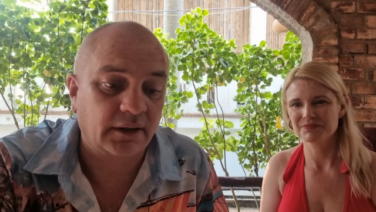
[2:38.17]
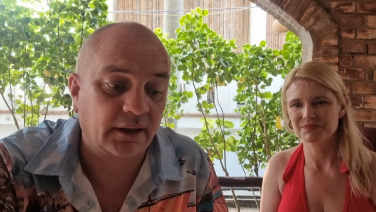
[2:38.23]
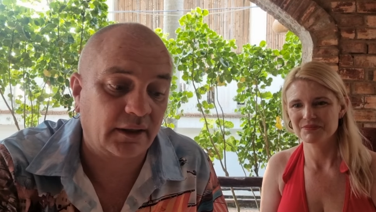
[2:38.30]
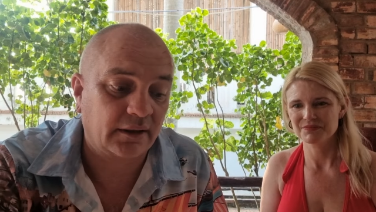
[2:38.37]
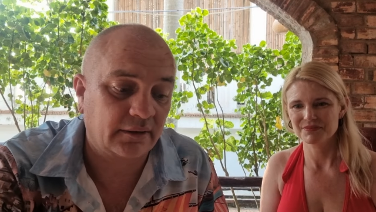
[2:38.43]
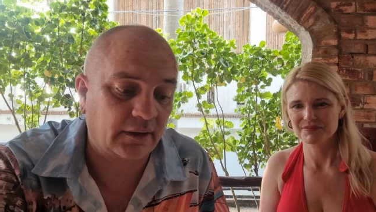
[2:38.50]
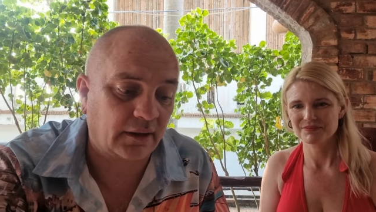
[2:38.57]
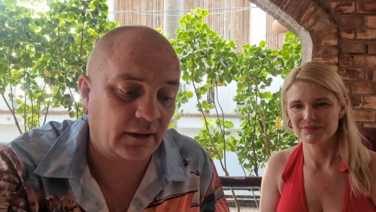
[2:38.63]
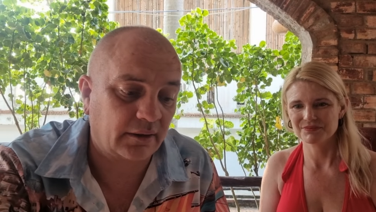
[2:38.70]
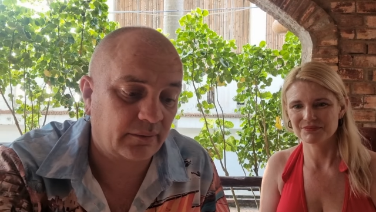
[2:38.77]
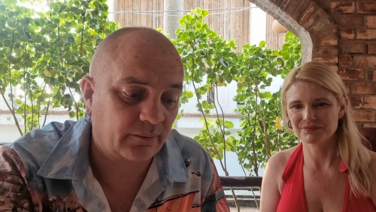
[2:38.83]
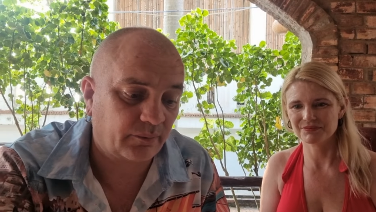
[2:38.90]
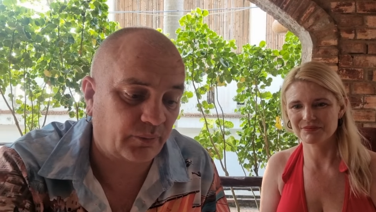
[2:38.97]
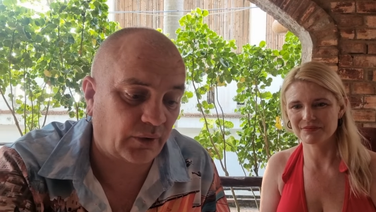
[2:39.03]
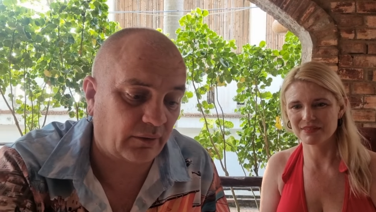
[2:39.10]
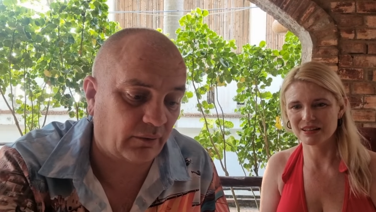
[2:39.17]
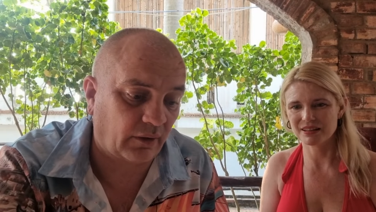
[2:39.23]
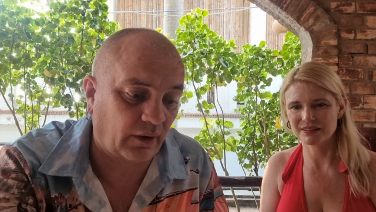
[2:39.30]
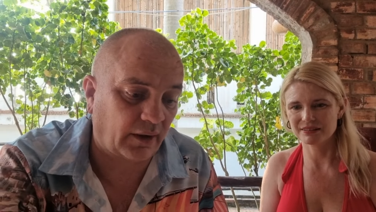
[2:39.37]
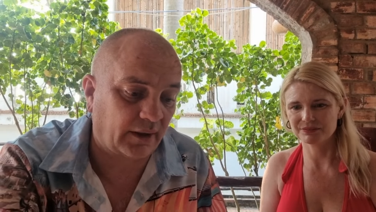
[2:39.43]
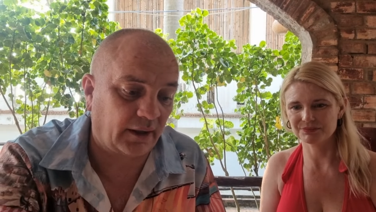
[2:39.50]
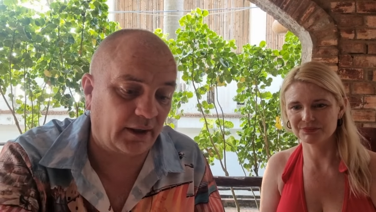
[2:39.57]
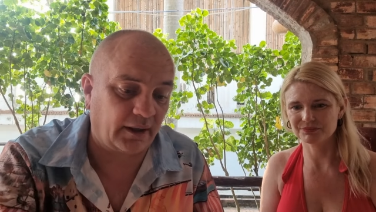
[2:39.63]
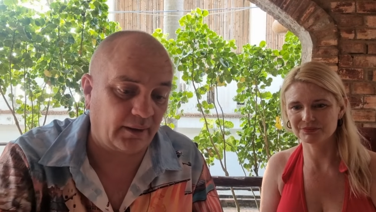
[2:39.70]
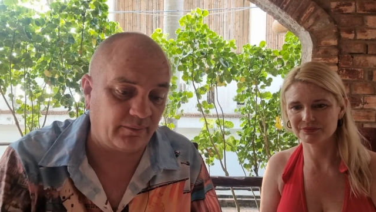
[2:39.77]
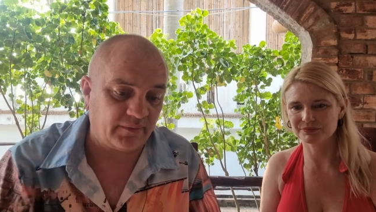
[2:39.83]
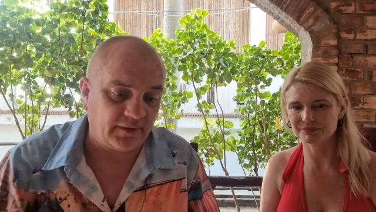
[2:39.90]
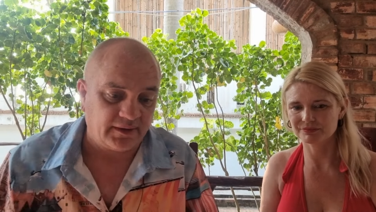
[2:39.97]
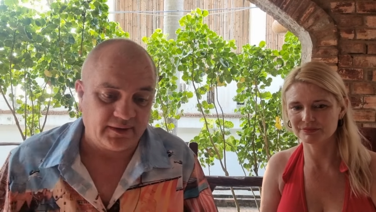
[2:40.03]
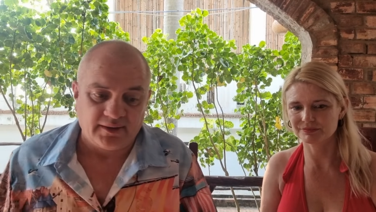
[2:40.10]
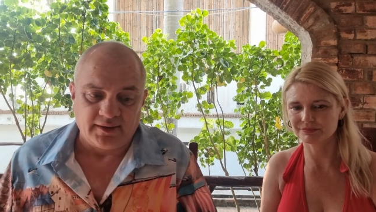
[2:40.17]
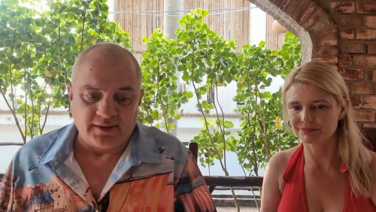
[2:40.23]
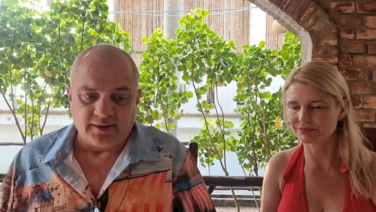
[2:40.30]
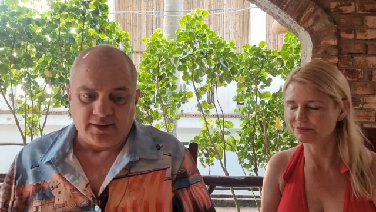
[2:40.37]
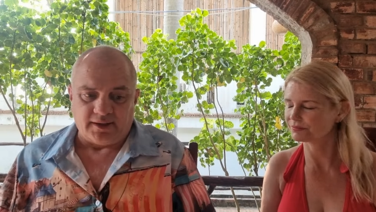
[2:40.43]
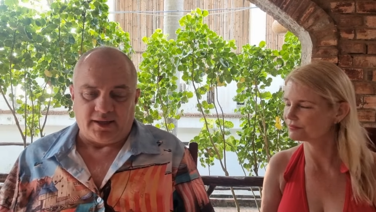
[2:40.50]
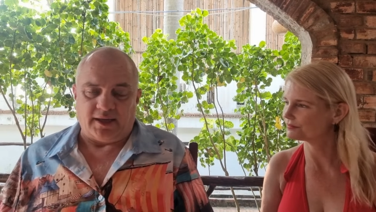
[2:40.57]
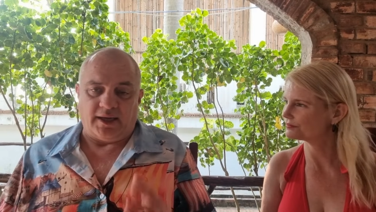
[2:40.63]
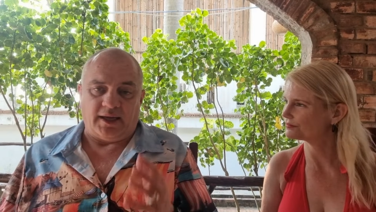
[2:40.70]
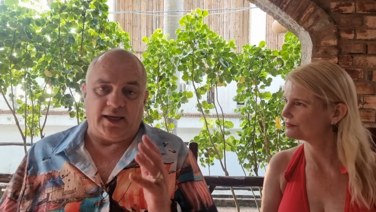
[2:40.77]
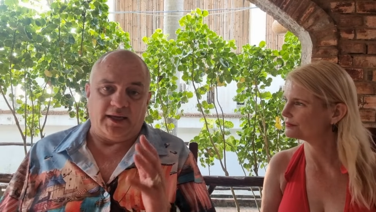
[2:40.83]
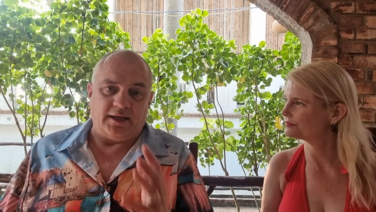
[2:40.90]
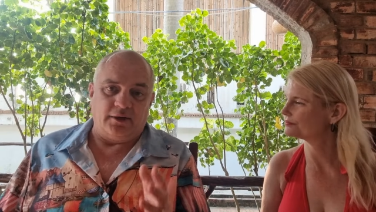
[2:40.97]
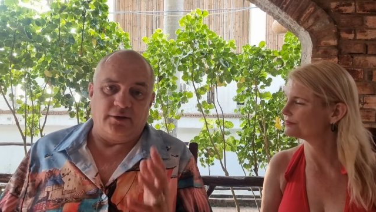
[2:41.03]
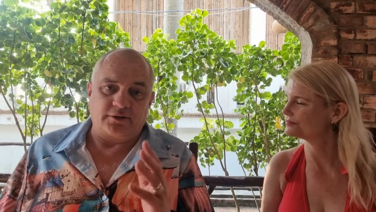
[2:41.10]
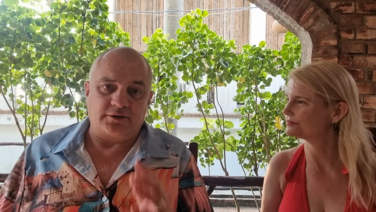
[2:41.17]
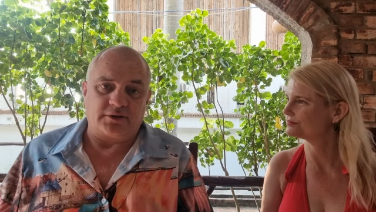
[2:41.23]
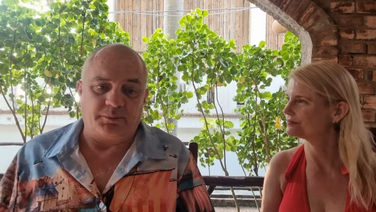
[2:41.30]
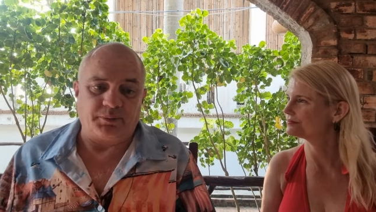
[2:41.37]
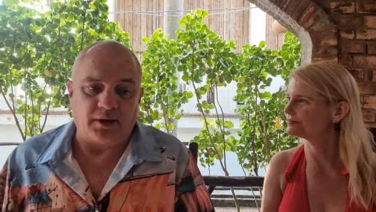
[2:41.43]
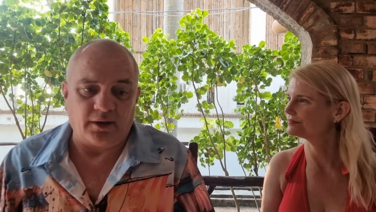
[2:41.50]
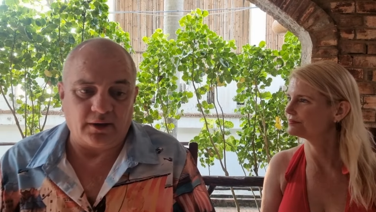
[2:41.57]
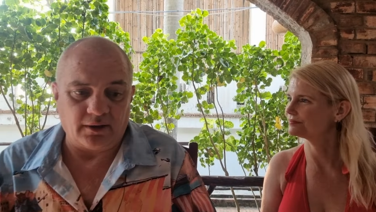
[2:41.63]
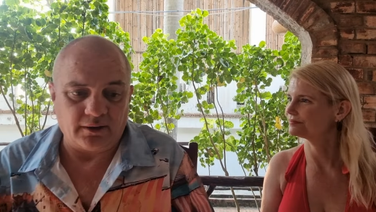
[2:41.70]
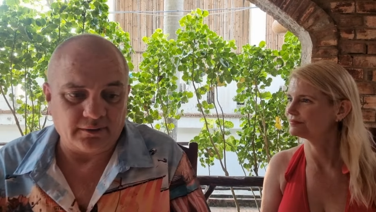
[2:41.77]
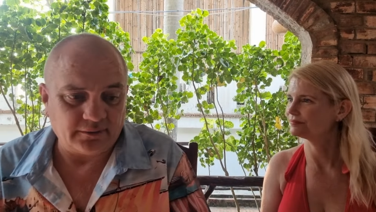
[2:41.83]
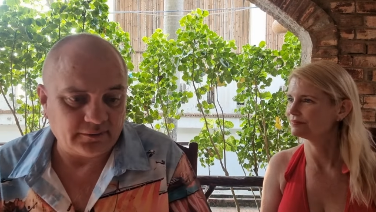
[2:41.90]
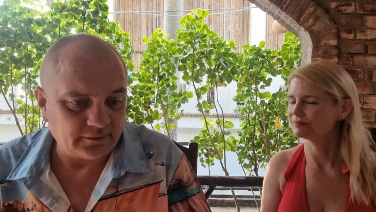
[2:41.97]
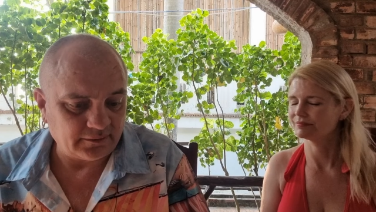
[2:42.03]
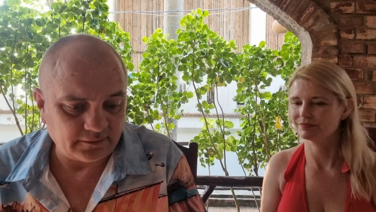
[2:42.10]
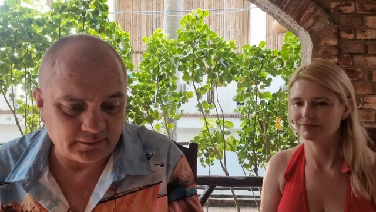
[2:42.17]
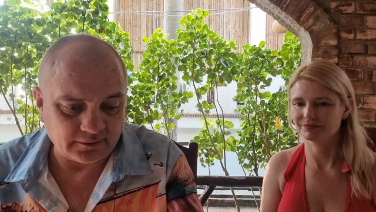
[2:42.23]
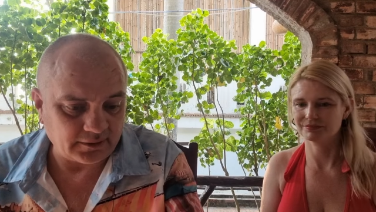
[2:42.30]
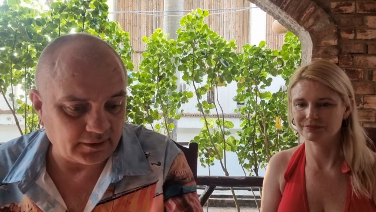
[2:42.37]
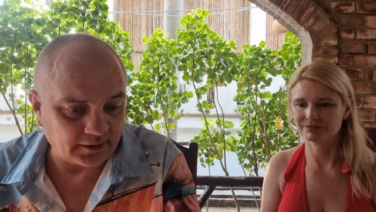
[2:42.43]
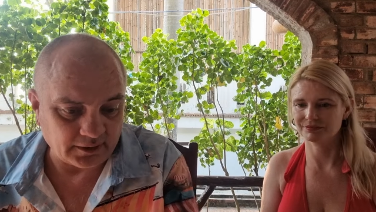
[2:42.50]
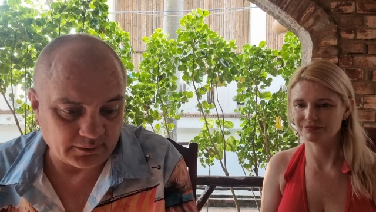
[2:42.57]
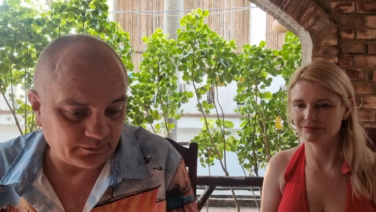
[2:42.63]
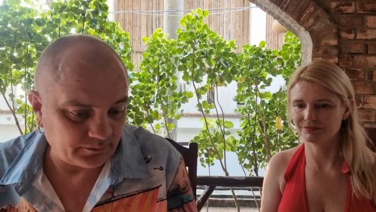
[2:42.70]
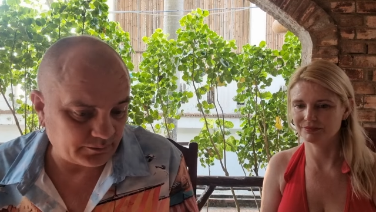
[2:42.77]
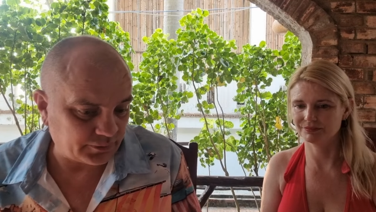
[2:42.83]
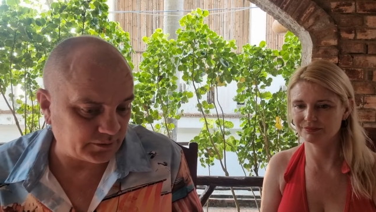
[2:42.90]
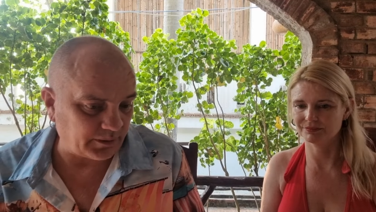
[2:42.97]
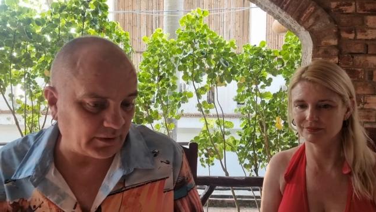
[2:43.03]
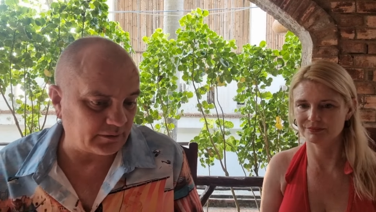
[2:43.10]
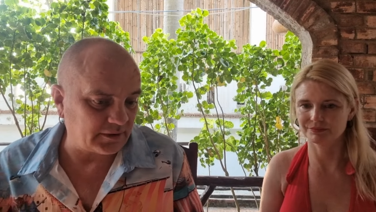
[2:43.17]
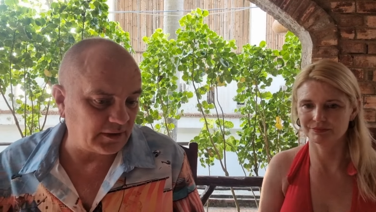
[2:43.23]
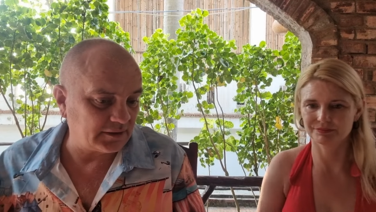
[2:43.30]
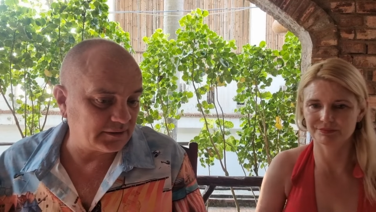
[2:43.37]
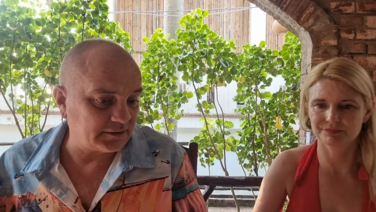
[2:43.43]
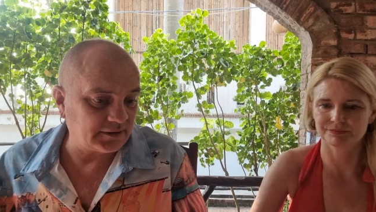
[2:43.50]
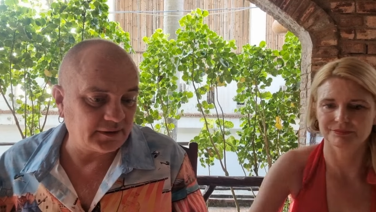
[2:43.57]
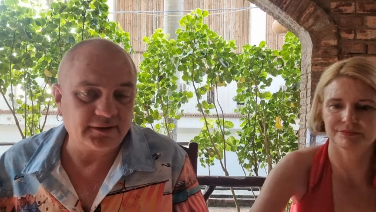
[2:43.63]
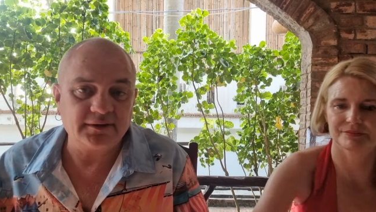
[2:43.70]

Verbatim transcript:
Speaker 1: camera. Yeah, no. But right, um, it looks the part. Um, smell test.